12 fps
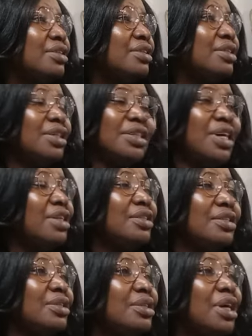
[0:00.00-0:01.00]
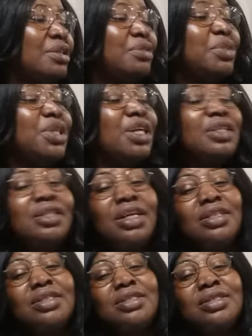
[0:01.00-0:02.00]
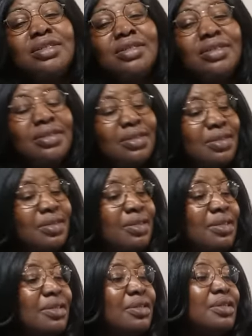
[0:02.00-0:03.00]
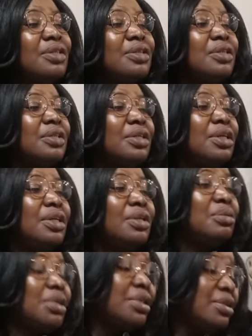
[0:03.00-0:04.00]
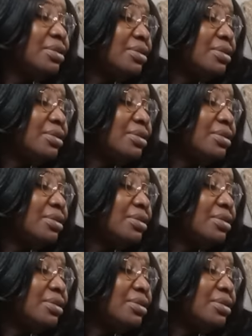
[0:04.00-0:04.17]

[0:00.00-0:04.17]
They said they are the biggest, that's it. Anyway.